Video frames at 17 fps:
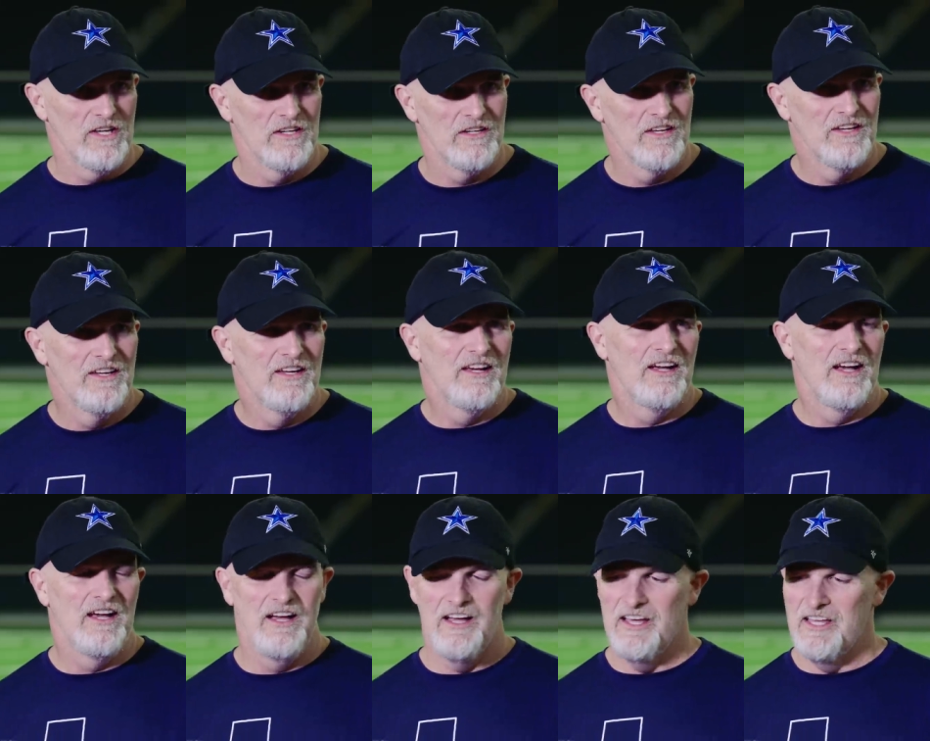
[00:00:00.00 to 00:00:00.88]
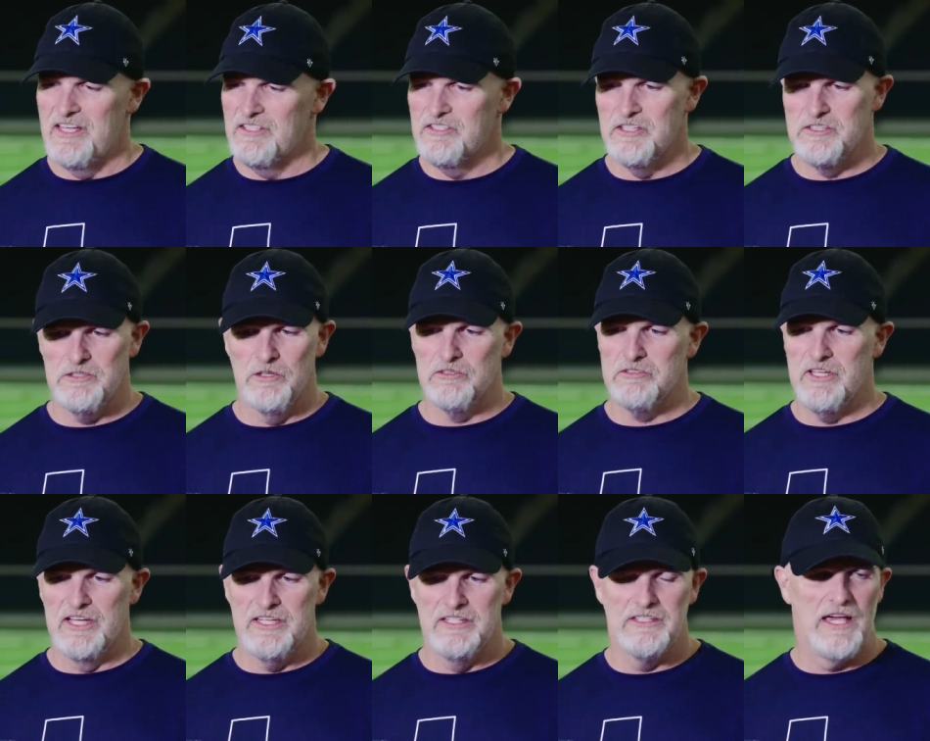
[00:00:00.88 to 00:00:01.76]
and it just looks
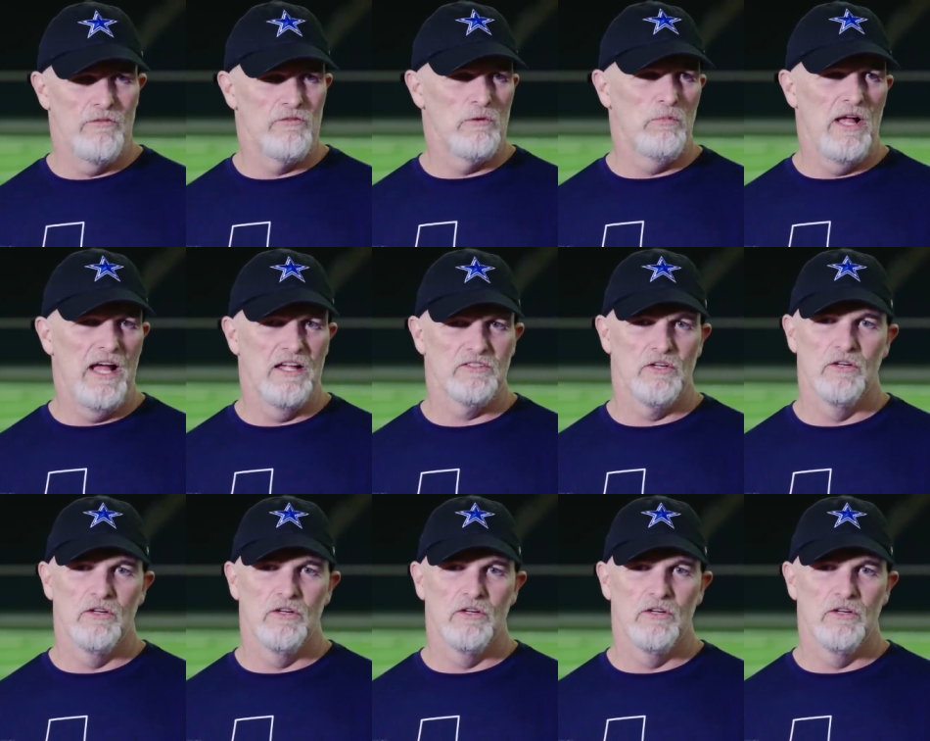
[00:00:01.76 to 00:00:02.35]
like he's having a blast.